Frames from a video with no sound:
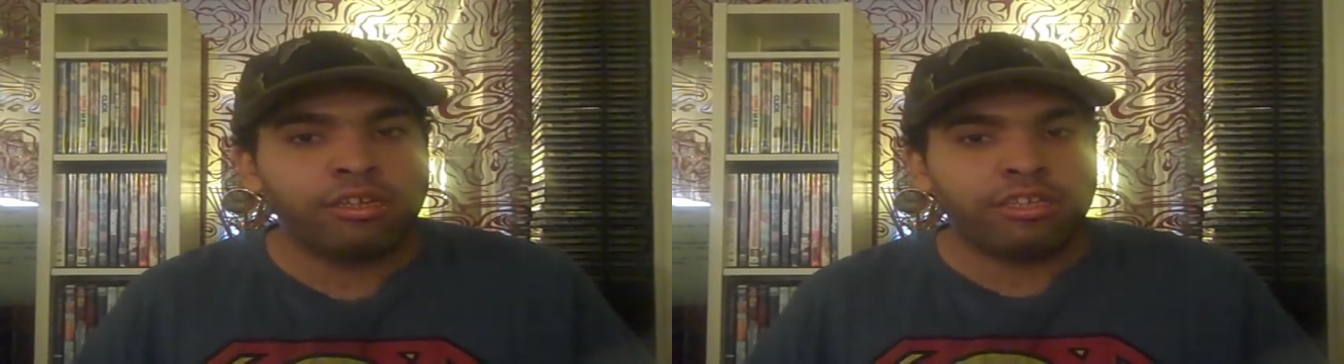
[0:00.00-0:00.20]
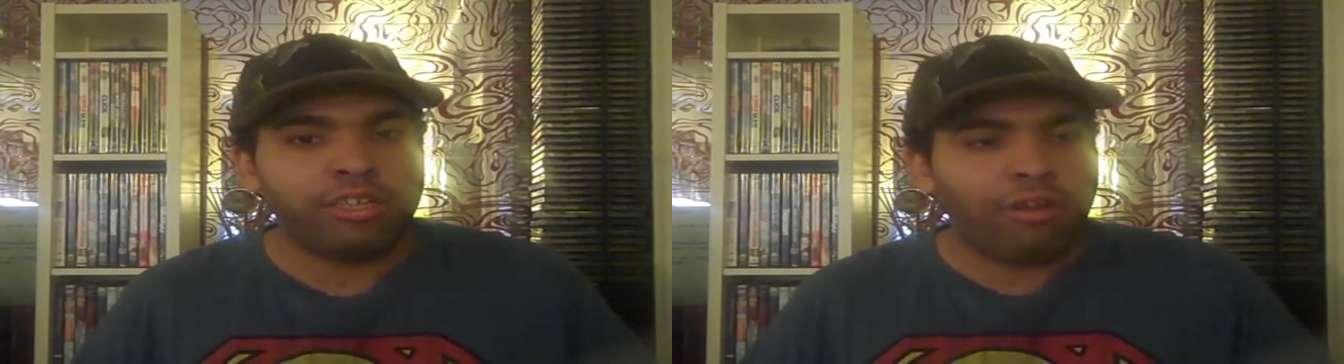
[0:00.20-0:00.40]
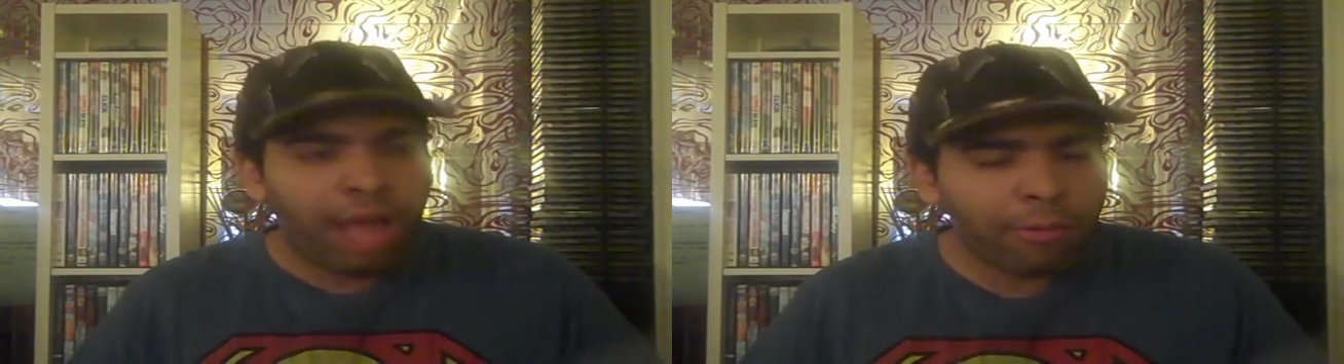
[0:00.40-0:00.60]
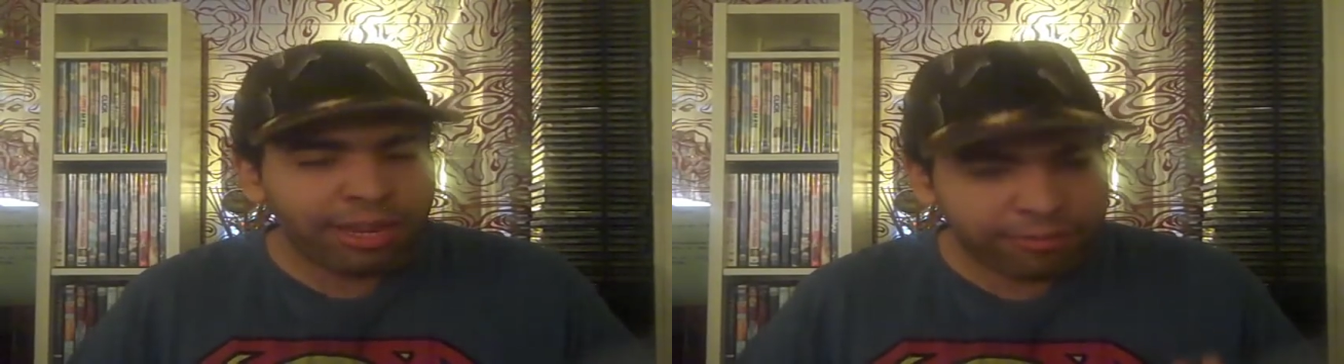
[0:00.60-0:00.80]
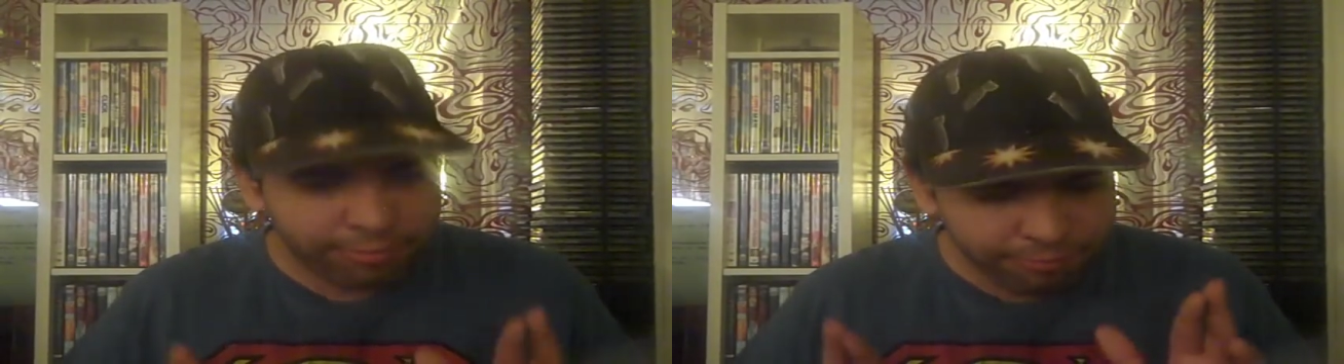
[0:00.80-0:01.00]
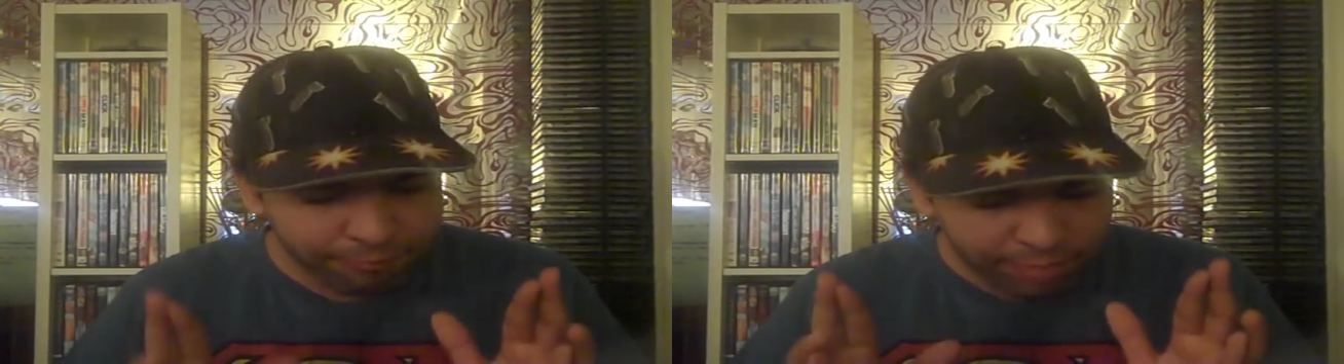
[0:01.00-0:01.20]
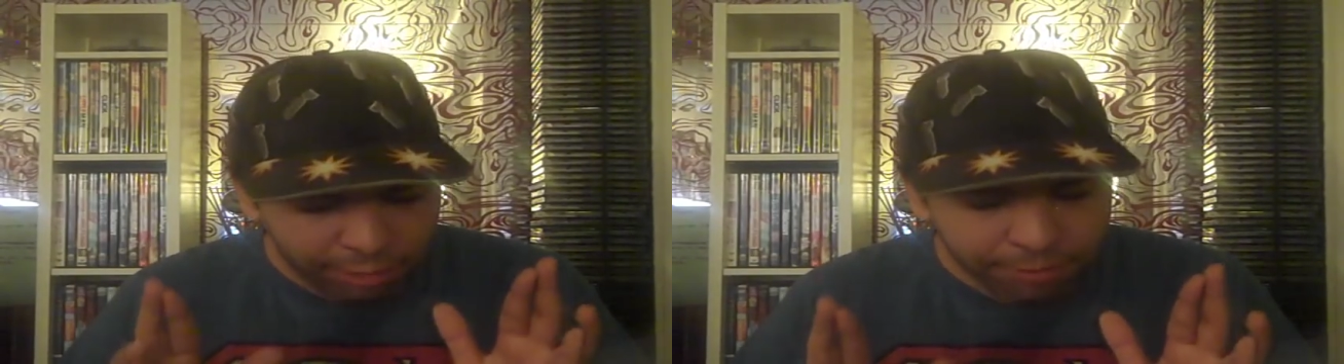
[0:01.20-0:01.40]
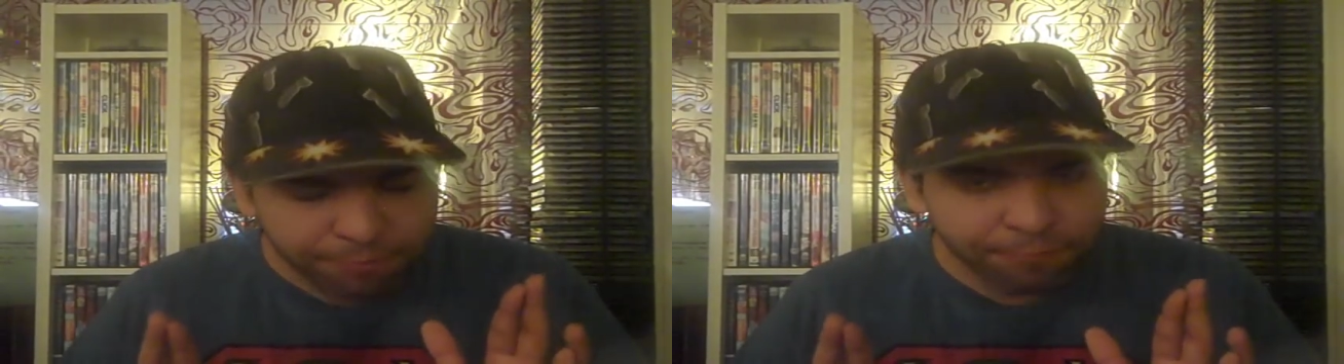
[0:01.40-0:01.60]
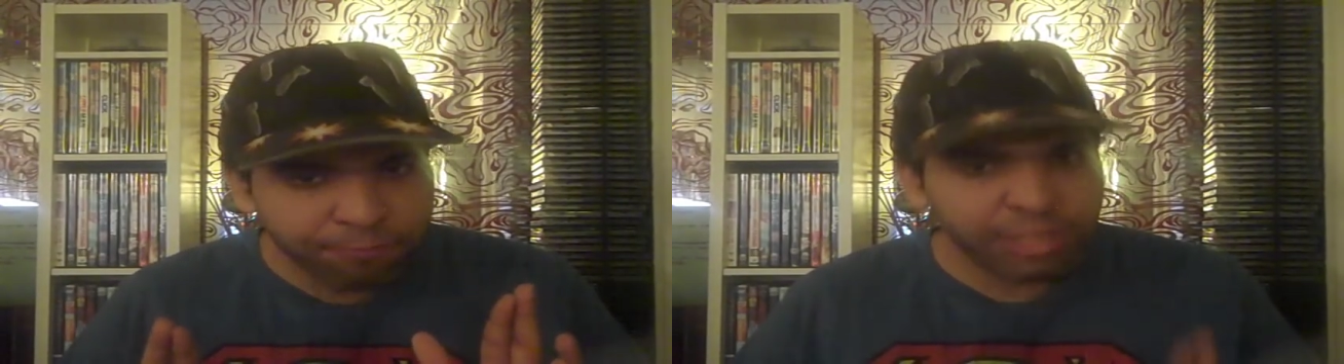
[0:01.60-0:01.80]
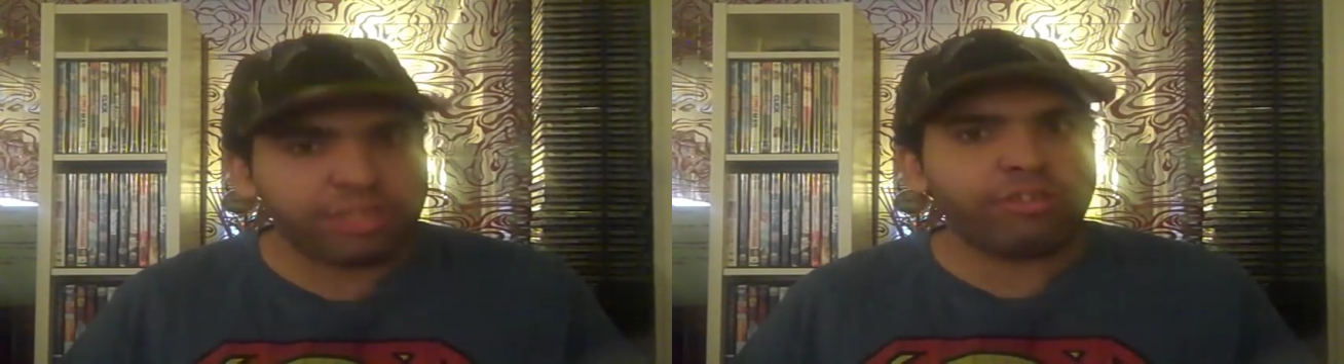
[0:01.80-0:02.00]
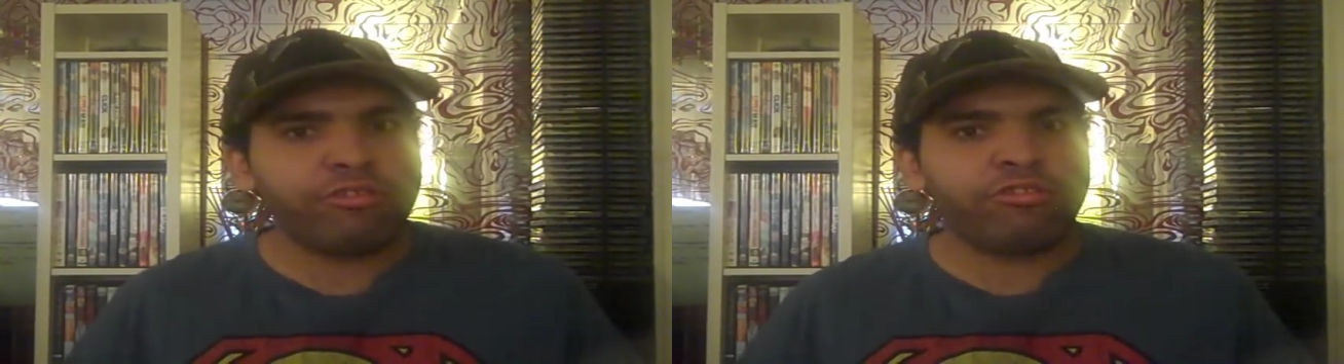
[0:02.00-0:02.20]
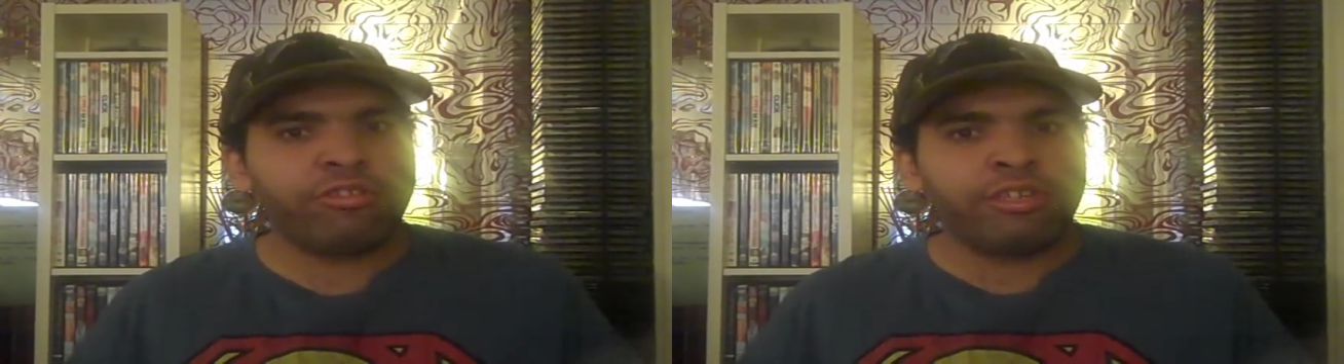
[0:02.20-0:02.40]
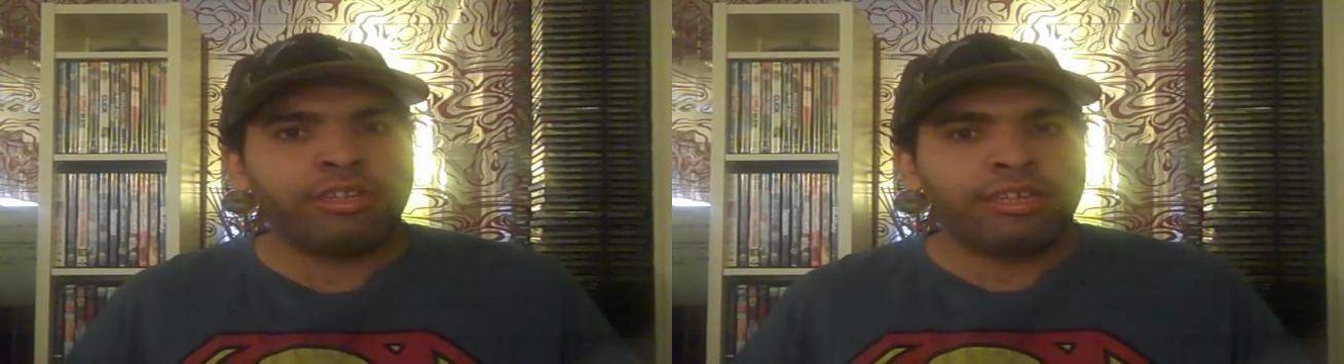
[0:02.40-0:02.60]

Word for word: You know how it feels?